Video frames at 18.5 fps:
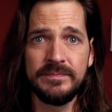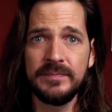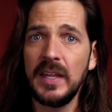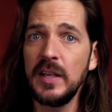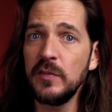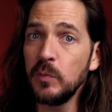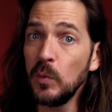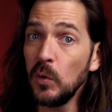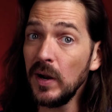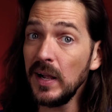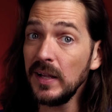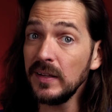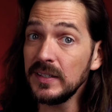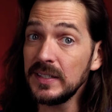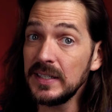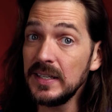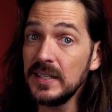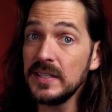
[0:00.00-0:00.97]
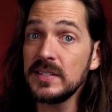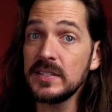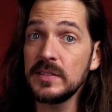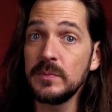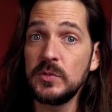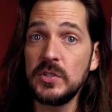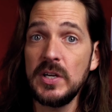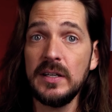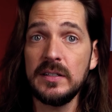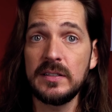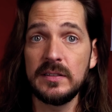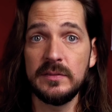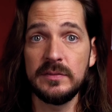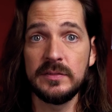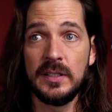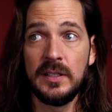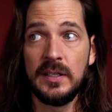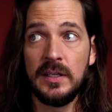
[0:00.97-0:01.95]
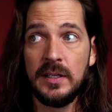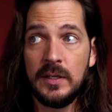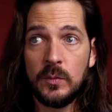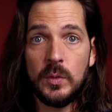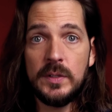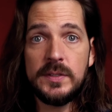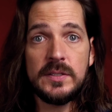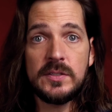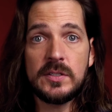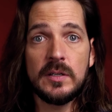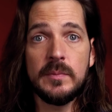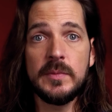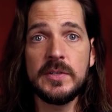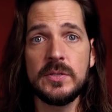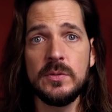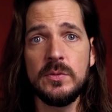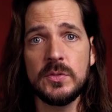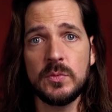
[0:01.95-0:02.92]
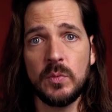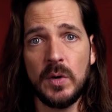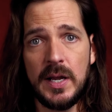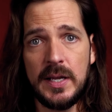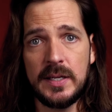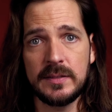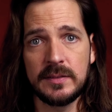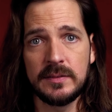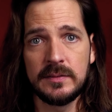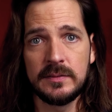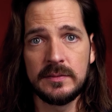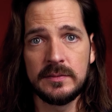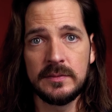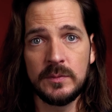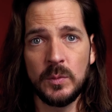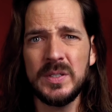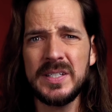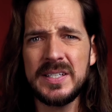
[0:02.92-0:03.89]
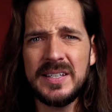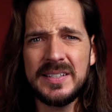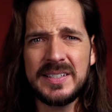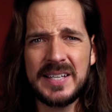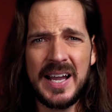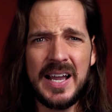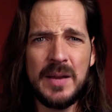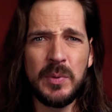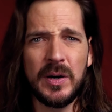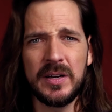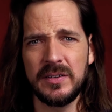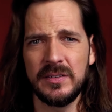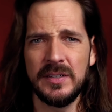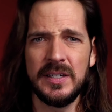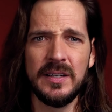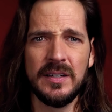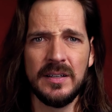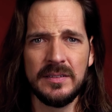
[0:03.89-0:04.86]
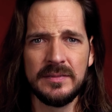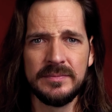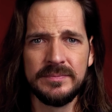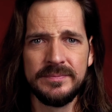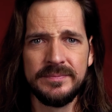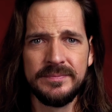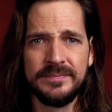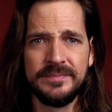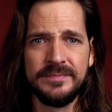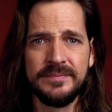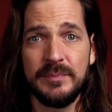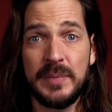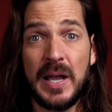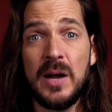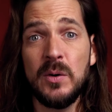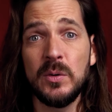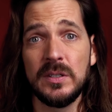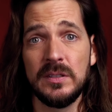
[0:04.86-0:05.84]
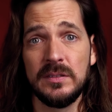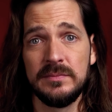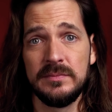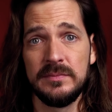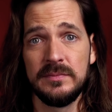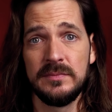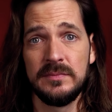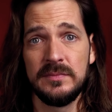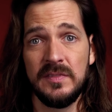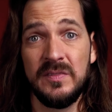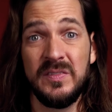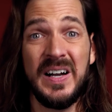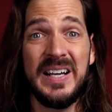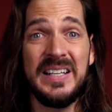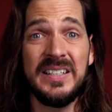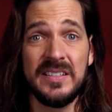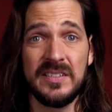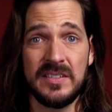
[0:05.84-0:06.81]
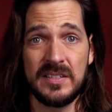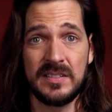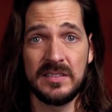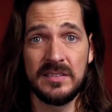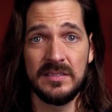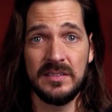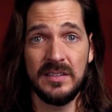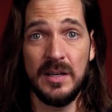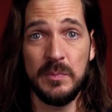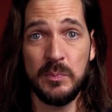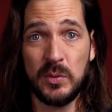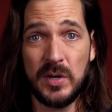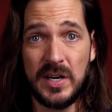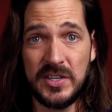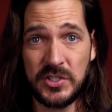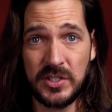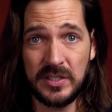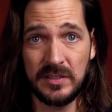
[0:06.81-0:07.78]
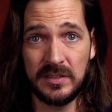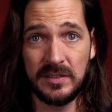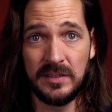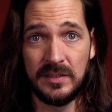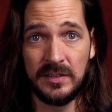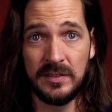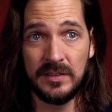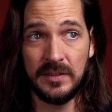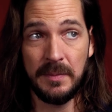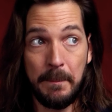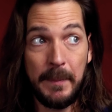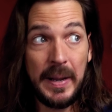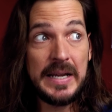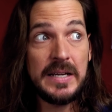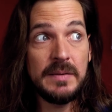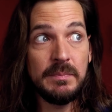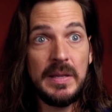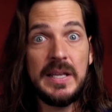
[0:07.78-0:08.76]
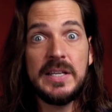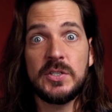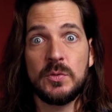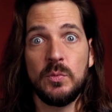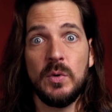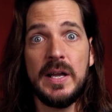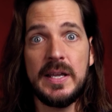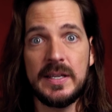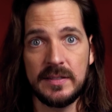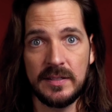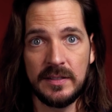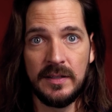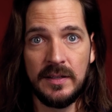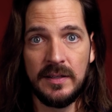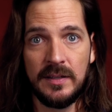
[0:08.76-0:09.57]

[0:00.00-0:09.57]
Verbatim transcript: If morality is subjective, what determines who is right? What's the tiebreaker here? Power, violence, oppression. Might makes right.